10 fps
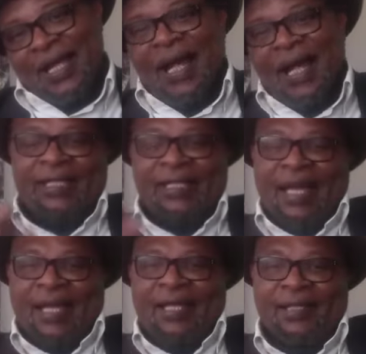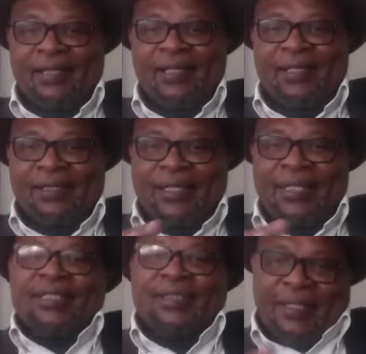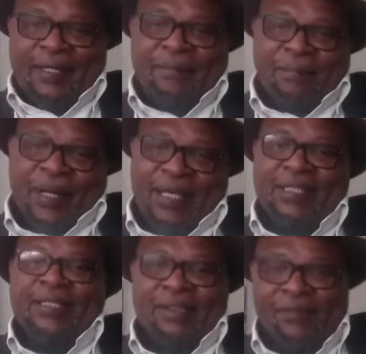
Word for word: under these three brands,